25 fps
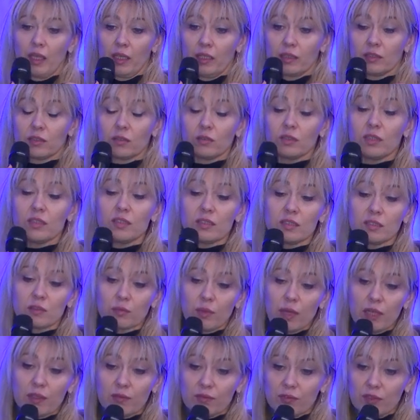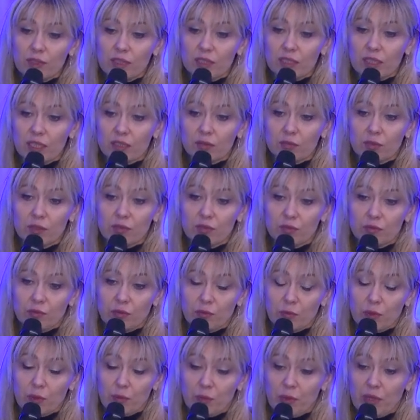So this is one thing that
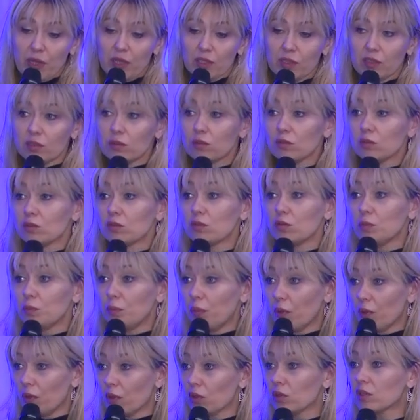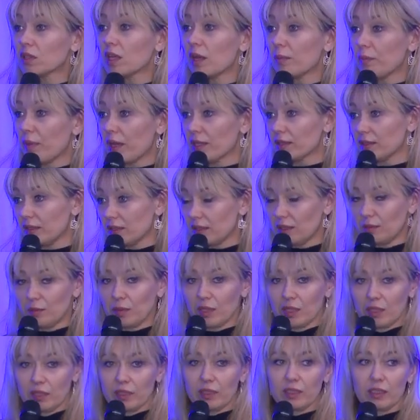we've prepared to support capacity
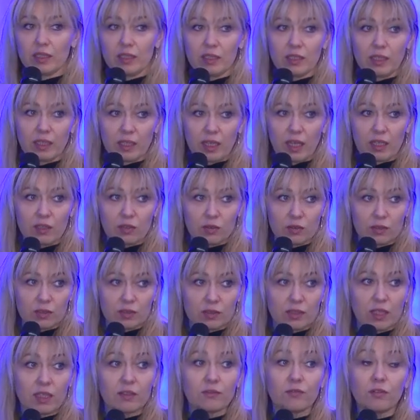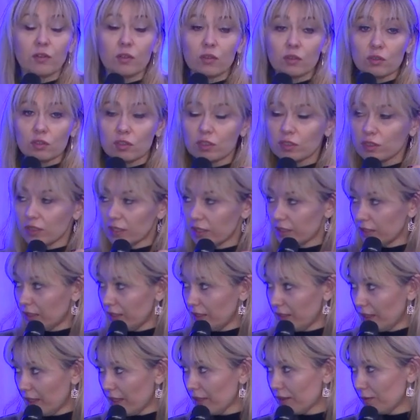building in the countries.
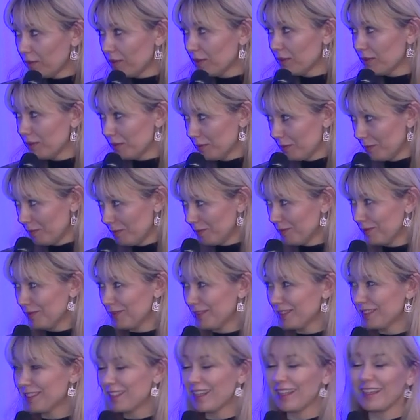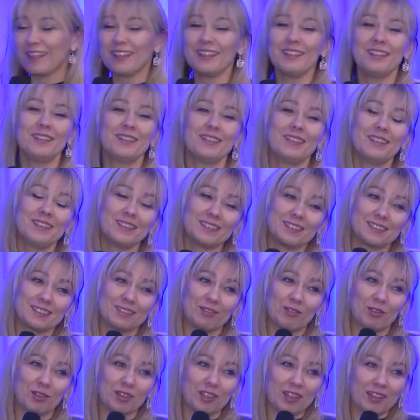Unfortunately, I will say,
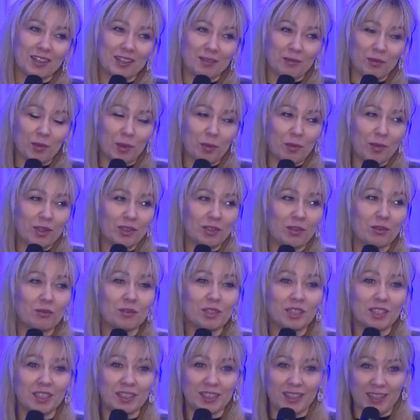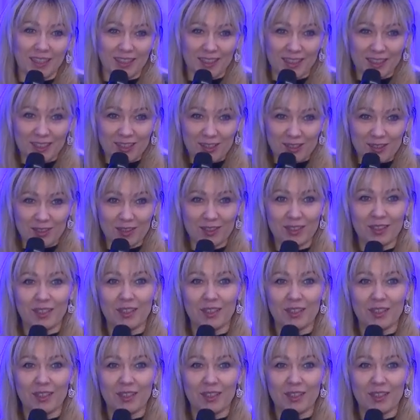it's for the moment only in English,